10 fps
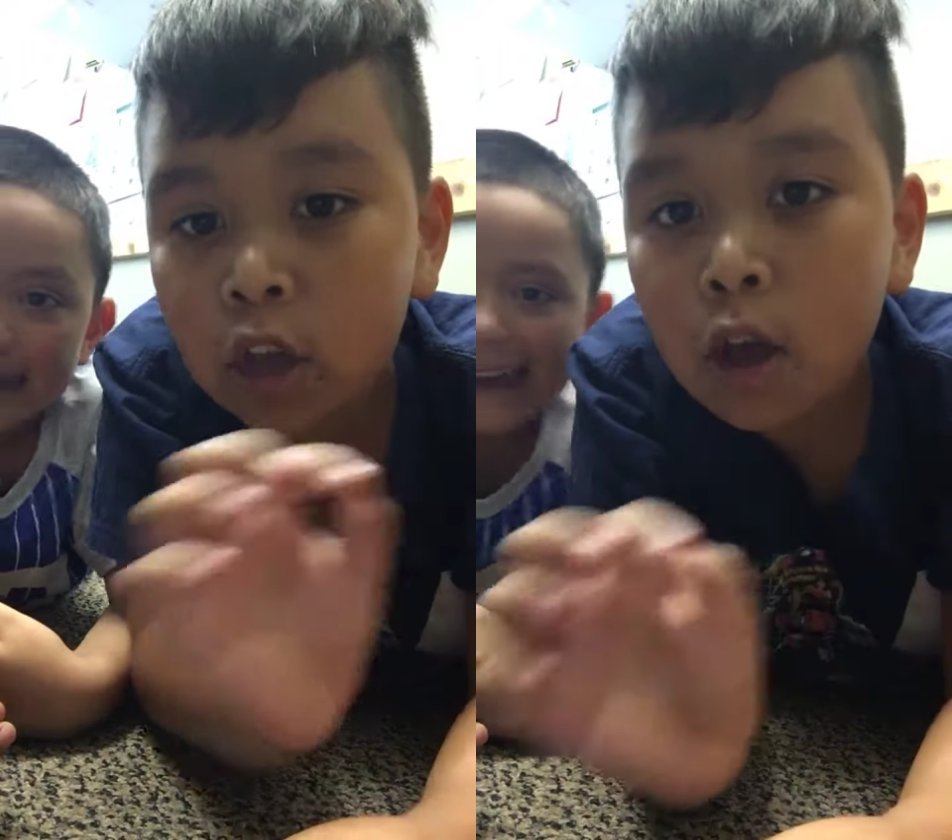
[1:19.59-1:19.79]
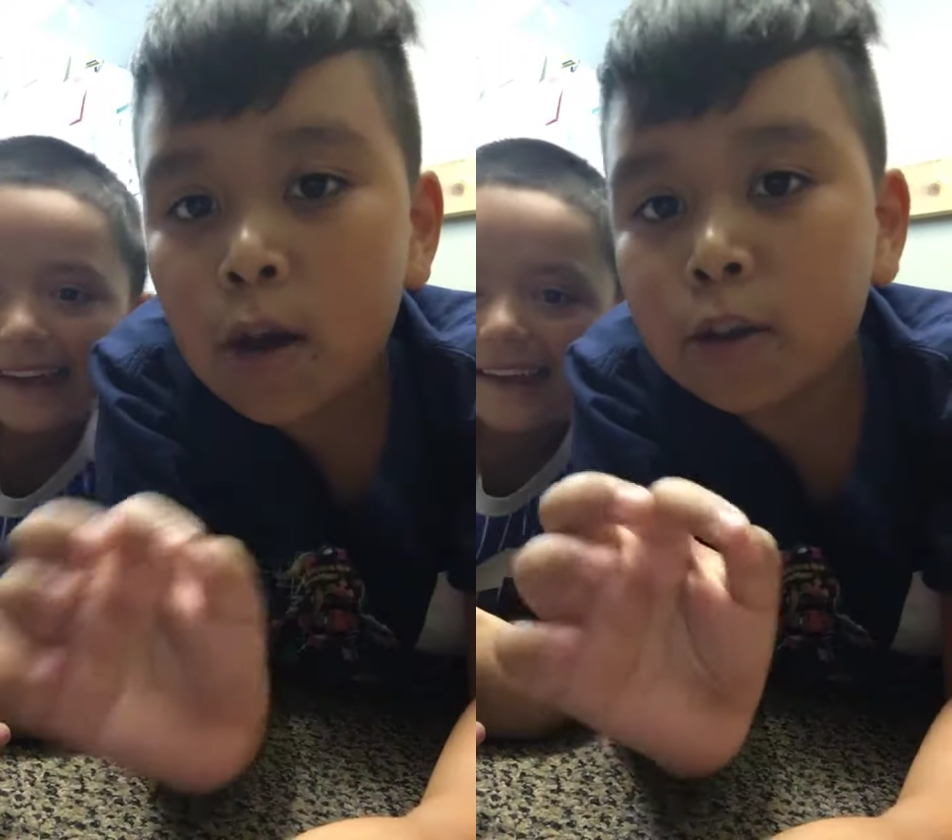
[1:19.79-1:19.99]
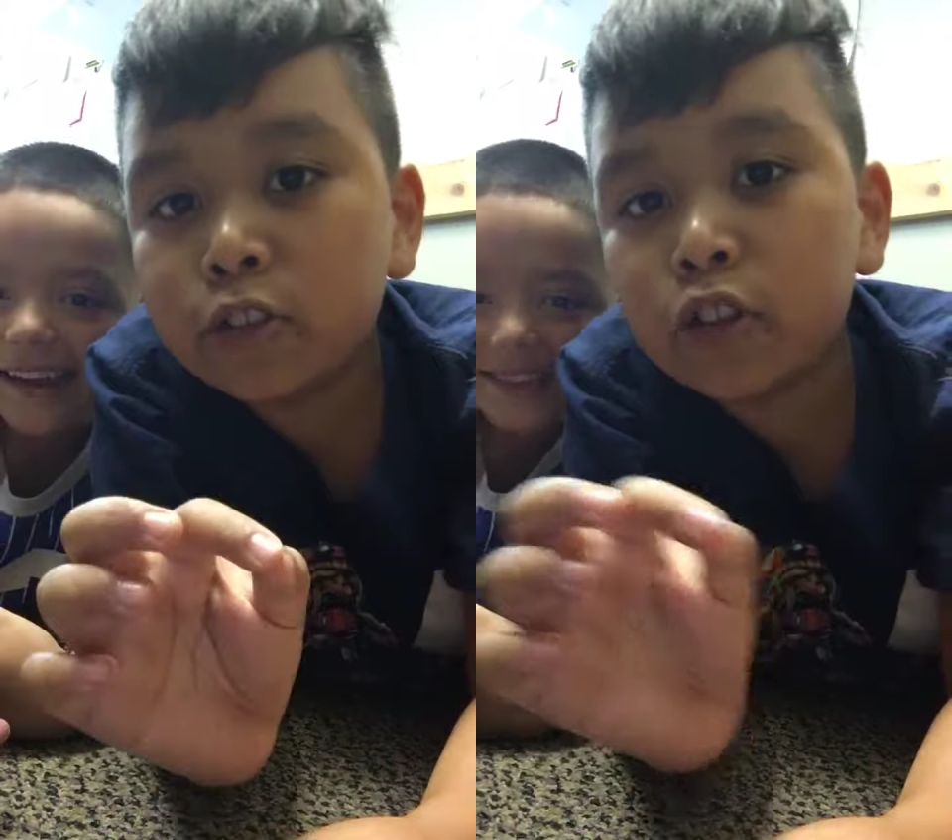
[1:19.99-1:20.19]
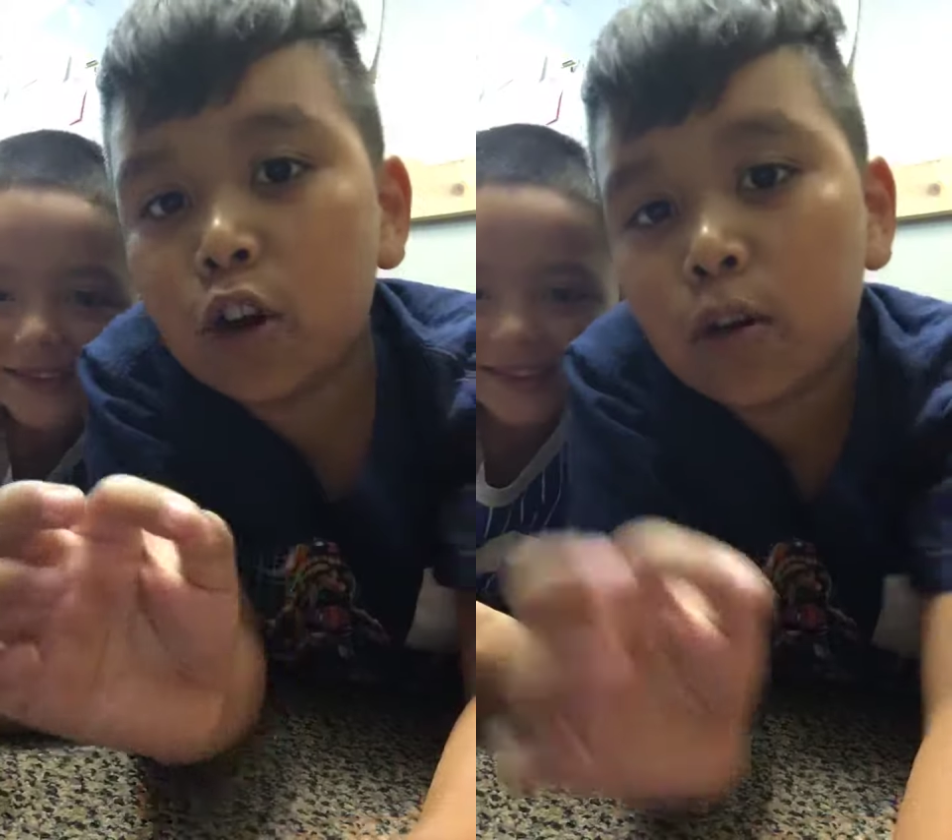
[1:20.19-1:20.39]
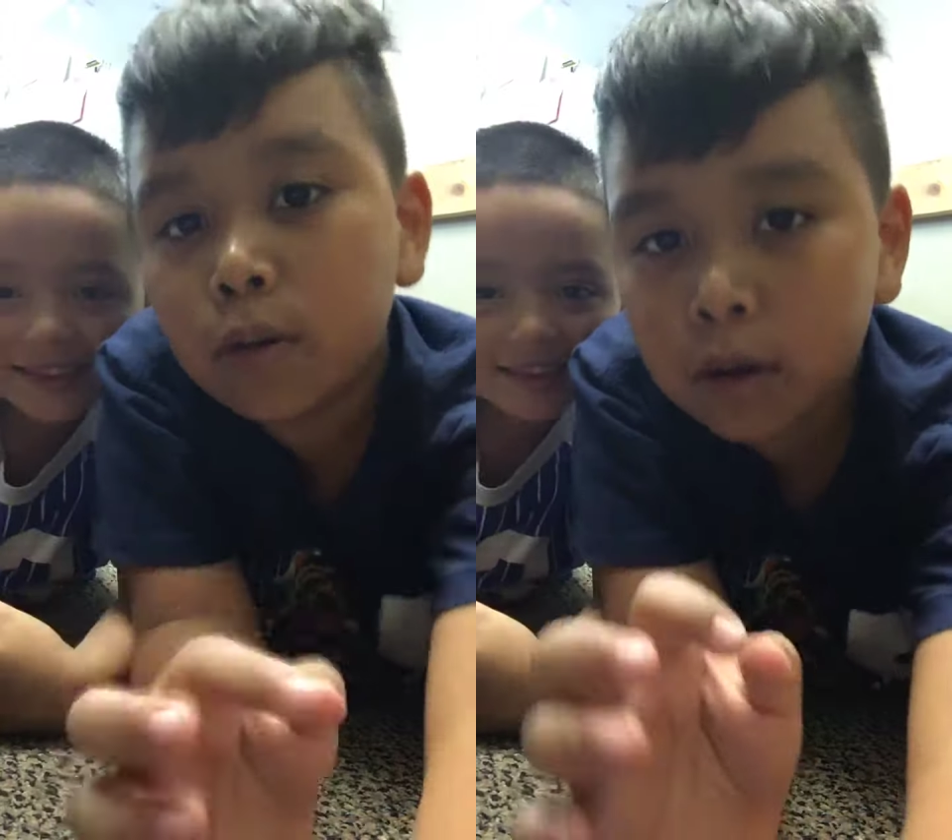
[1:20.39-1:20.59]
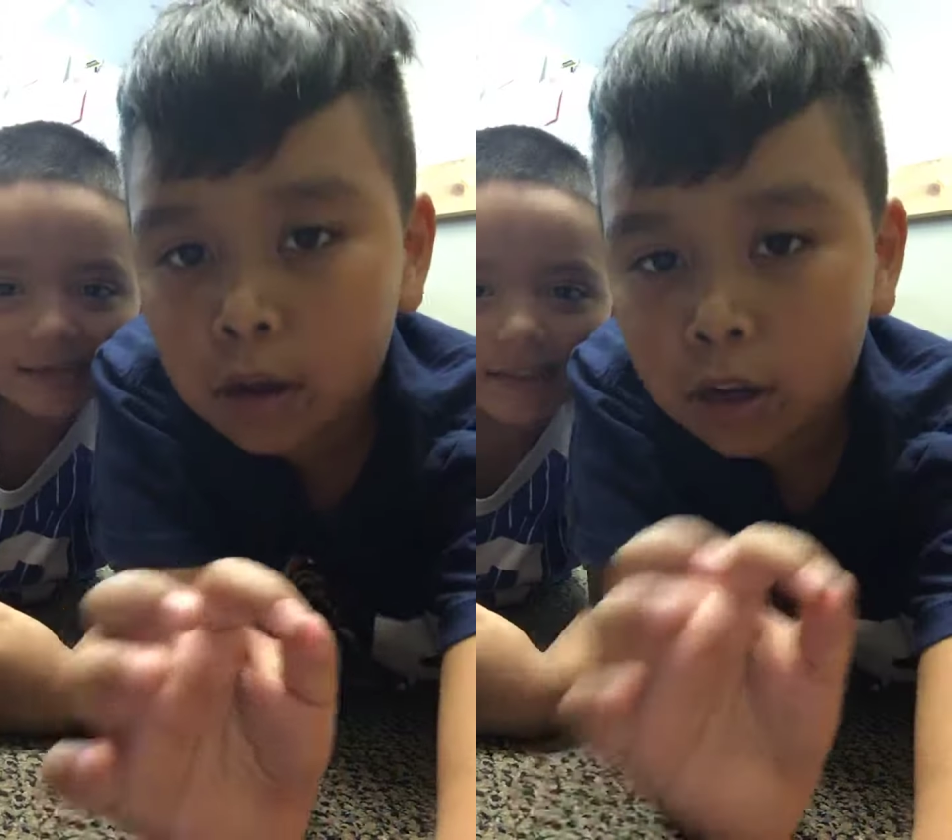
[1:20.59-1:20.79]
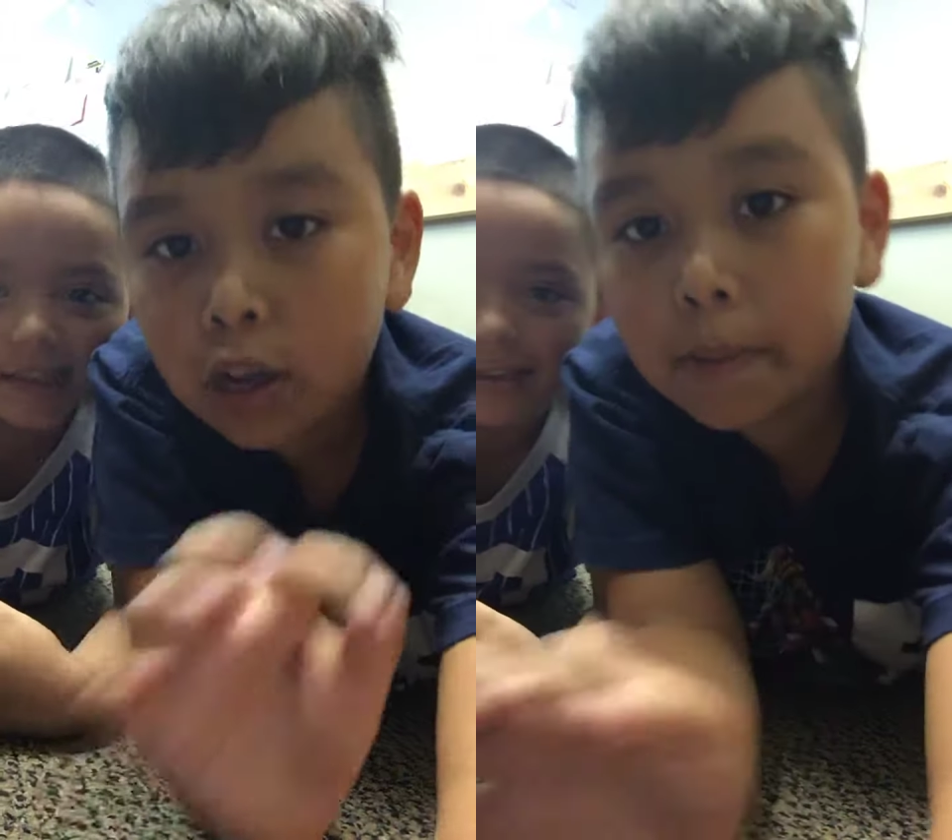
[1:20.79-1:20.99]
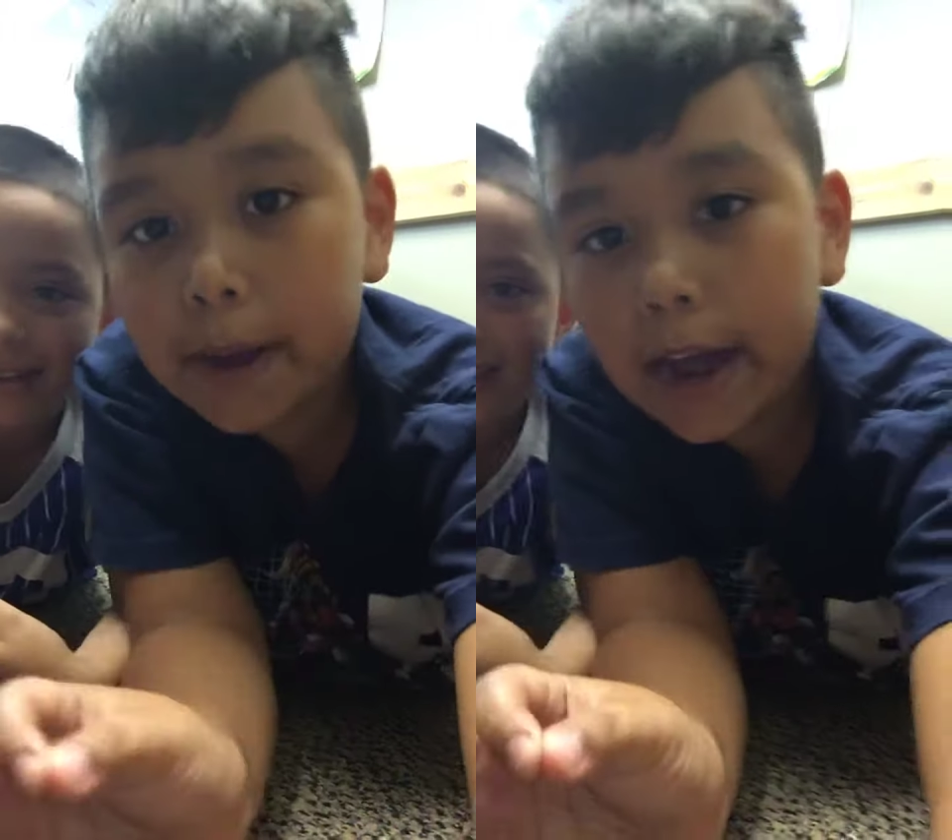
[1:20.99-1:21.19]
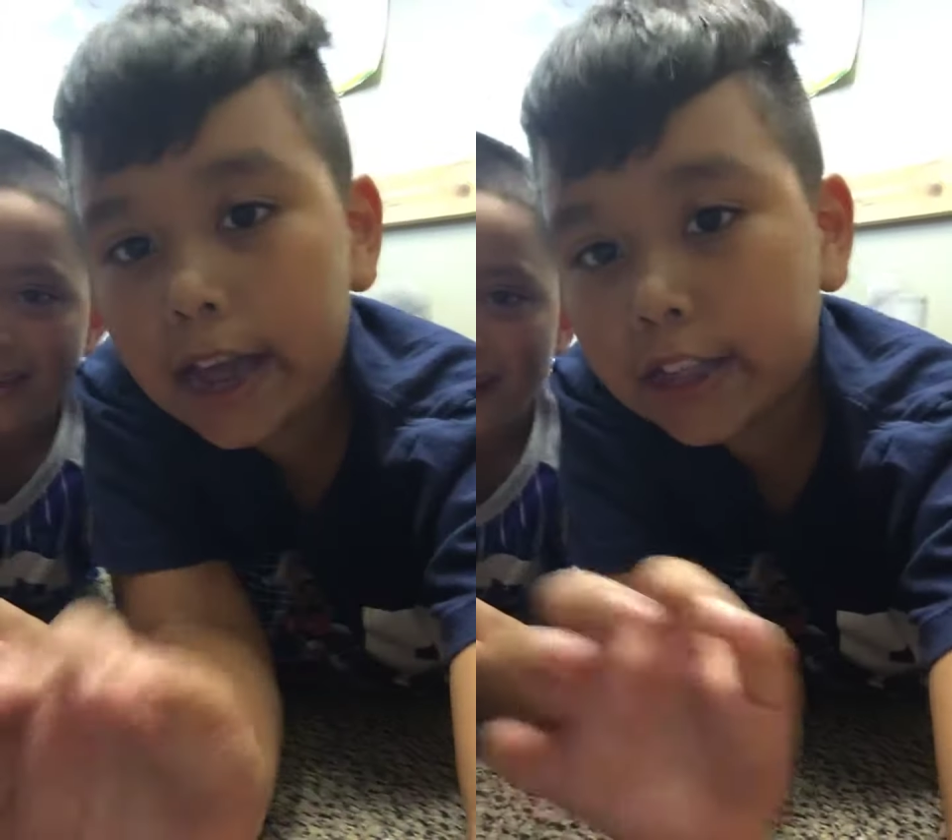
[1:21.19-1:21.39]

And guys, so goodbye.